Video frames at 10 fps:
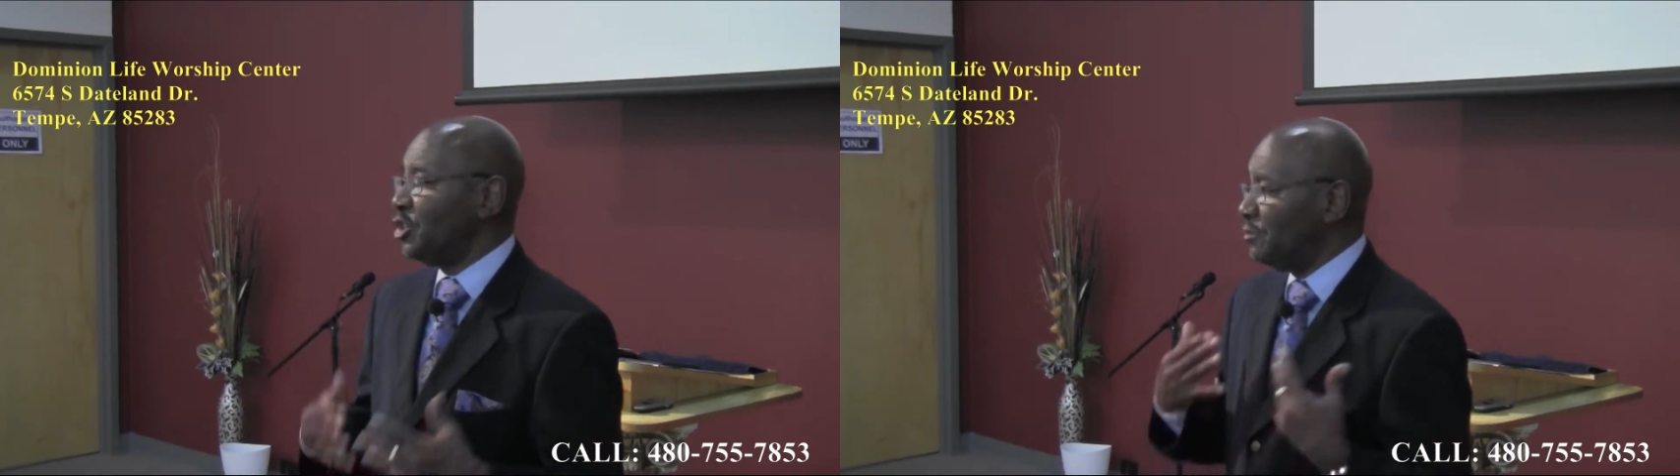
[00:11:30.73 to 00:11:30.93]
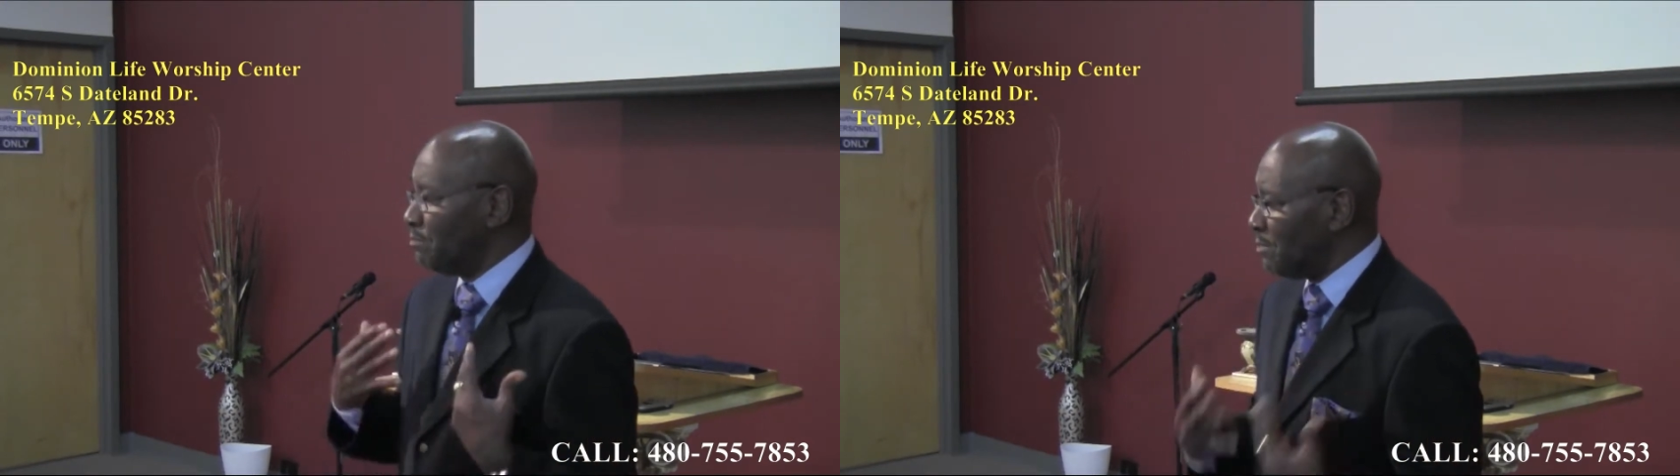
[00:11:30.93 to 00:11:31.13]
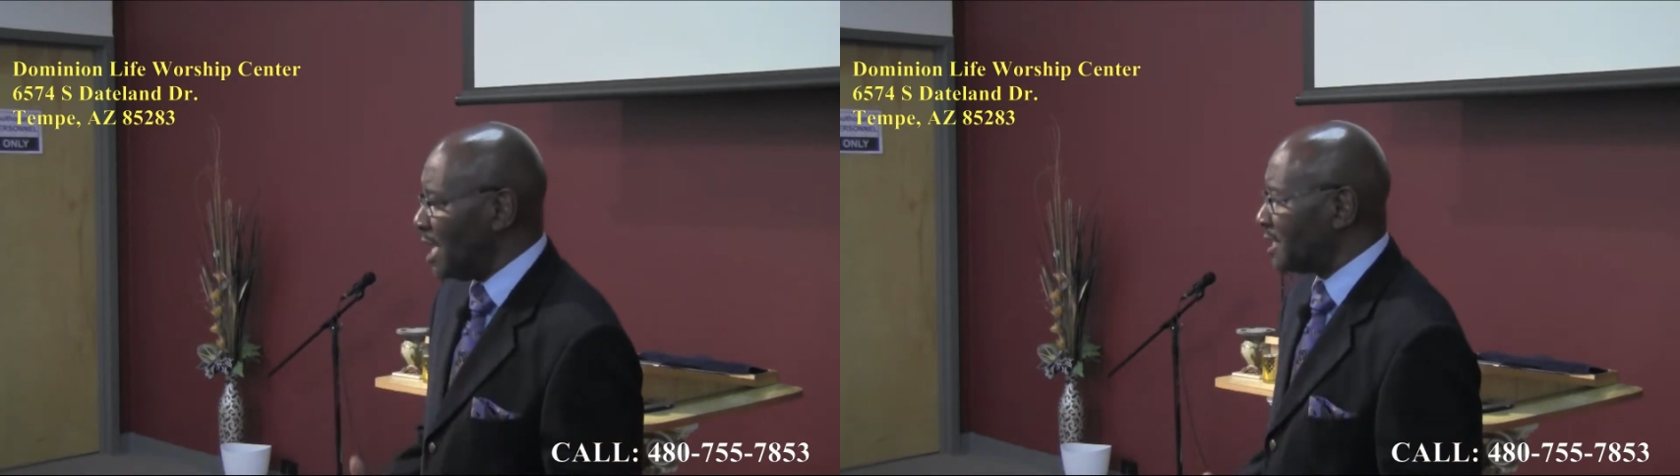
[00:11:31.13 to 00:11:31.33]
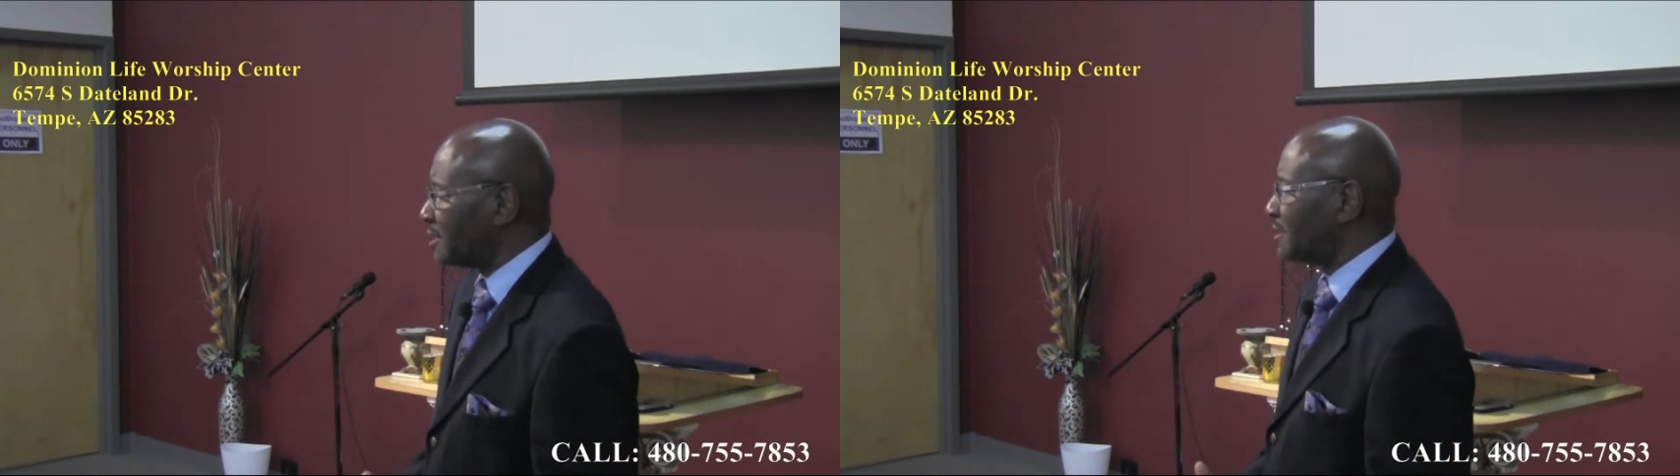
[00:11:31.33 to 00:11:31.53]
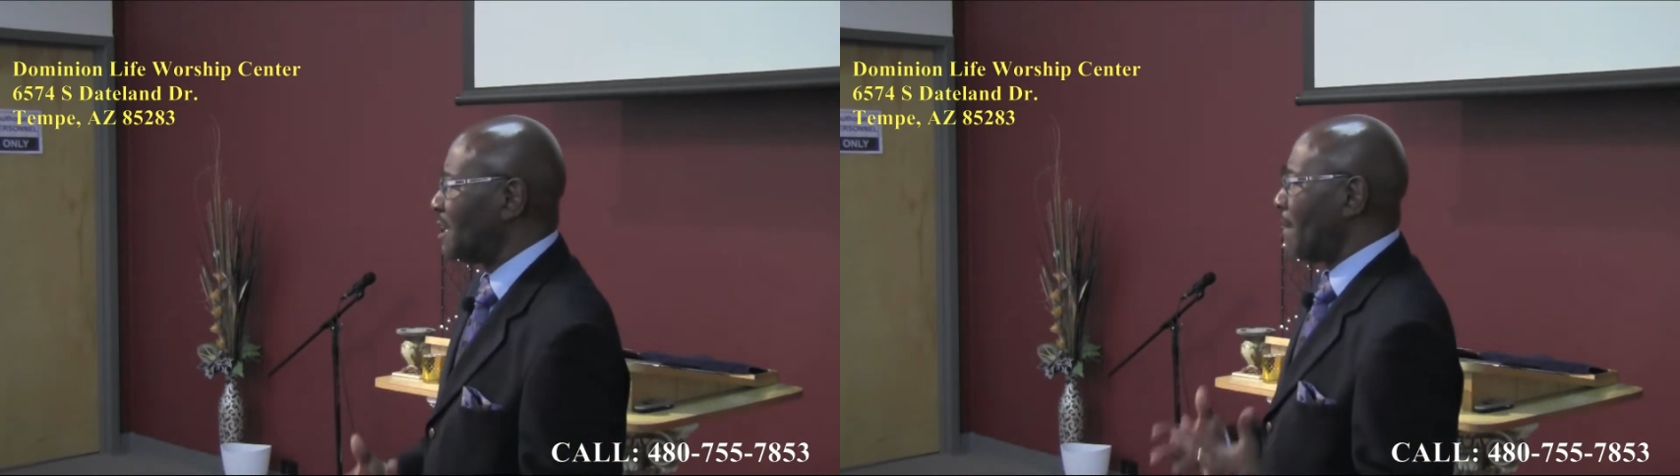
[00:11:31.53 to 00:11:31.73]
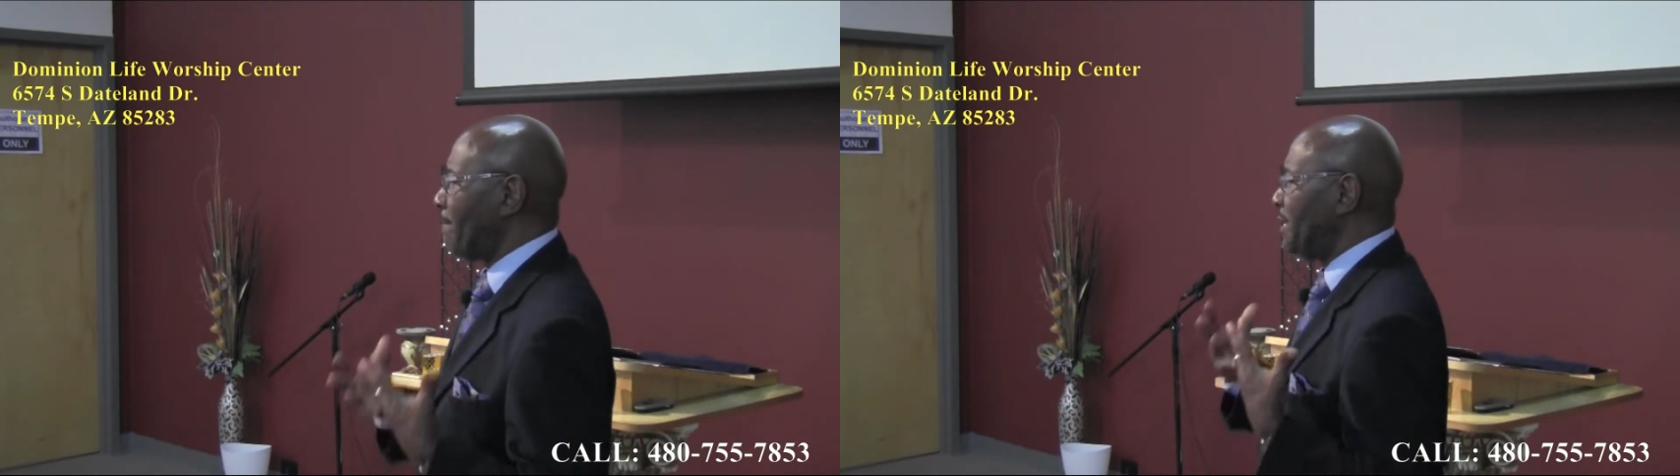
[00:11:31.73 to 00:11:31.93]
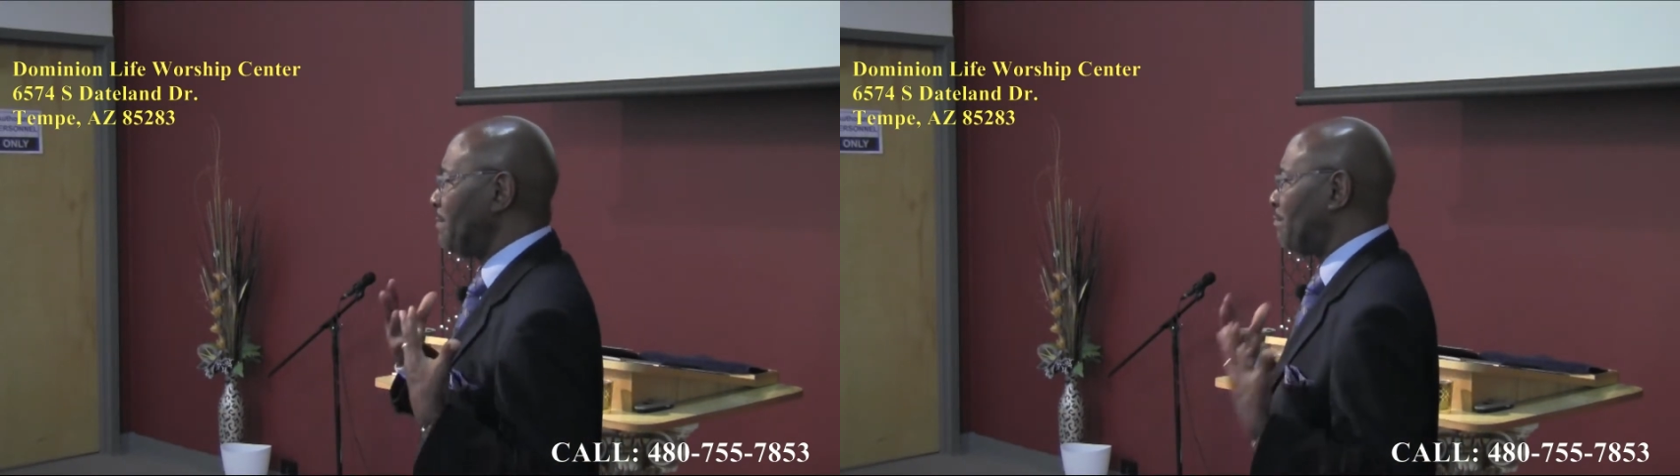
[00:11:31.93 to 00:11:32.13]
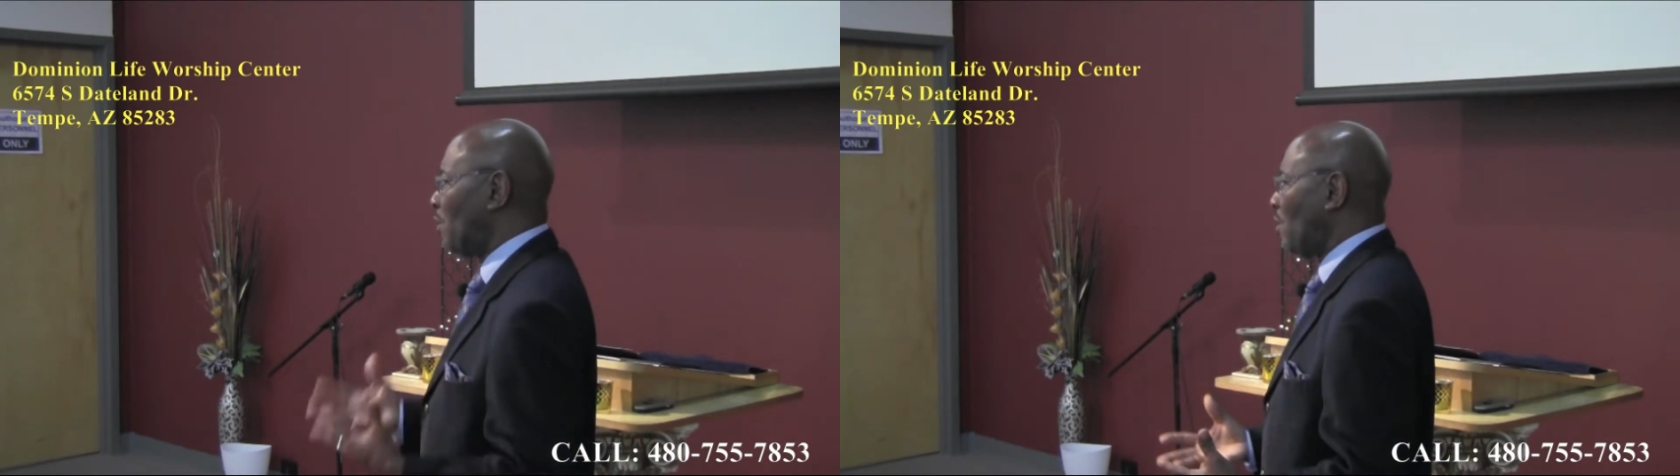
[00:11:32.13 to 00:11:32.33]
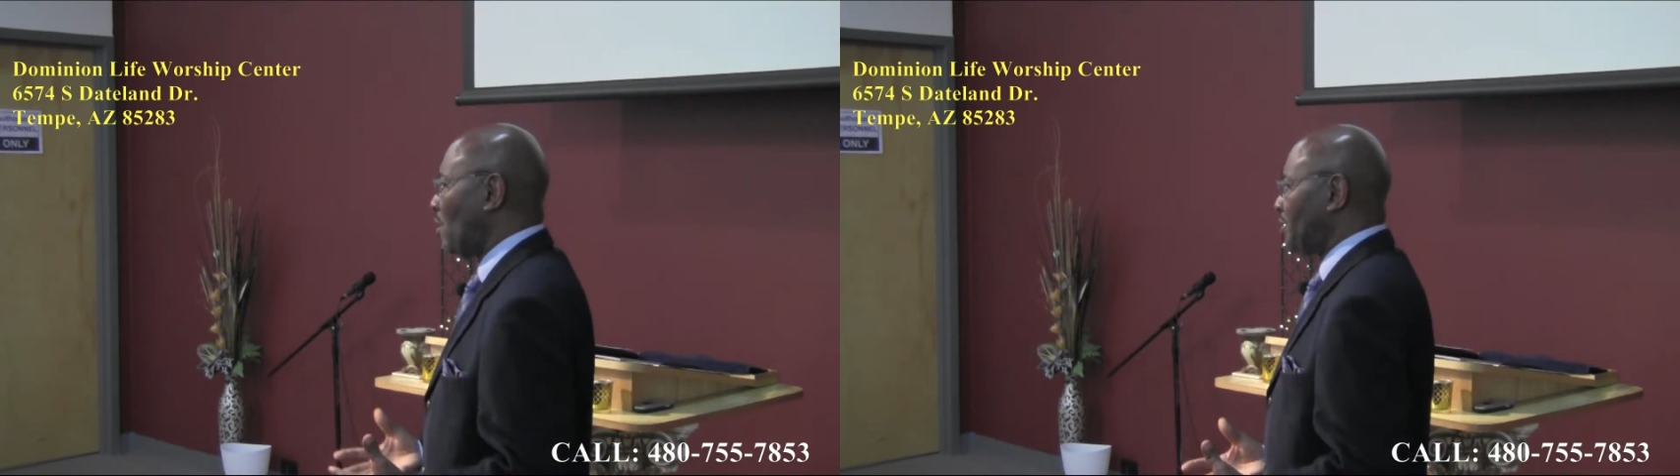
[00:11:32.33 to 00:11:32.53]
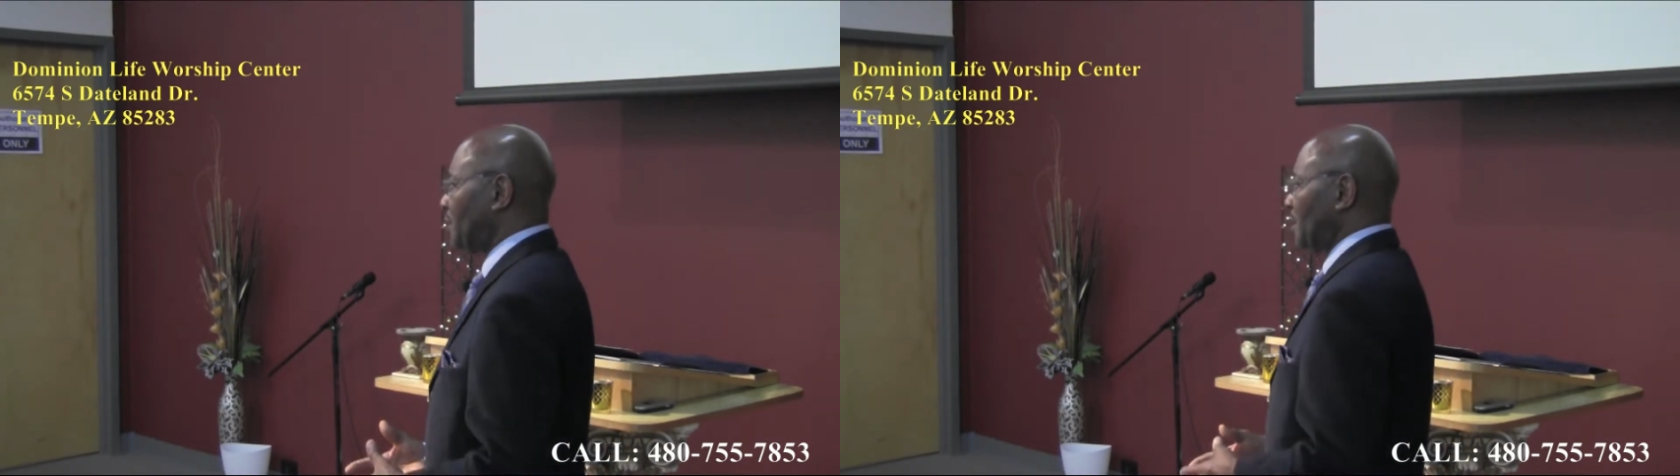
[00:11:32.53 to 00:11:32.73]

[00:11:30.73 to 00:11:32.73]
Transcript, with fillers: you must be born